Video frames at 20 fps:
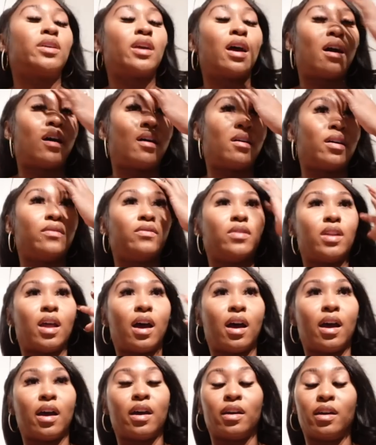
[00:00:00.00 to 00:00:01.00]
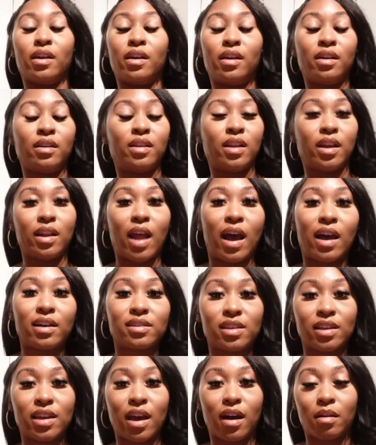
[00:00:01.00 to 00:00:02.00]
y'all. If not, then I'll
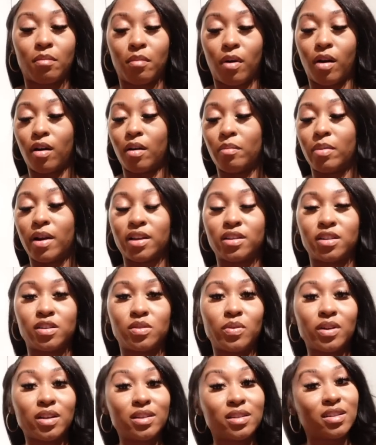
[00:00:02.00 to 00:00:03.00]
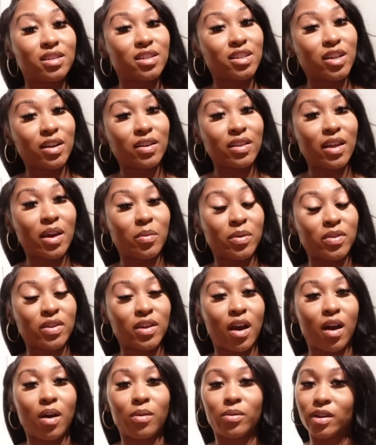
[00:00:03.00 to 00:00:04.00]
see y'all tomorrow. But I just wanted to share that with
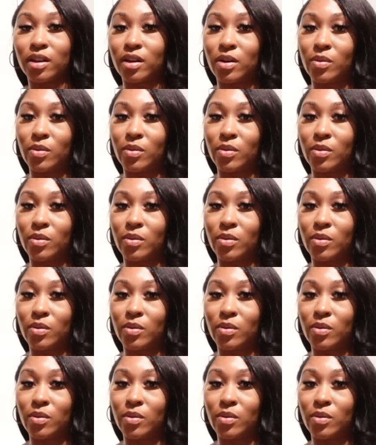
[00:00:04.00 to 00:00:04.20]
y'all really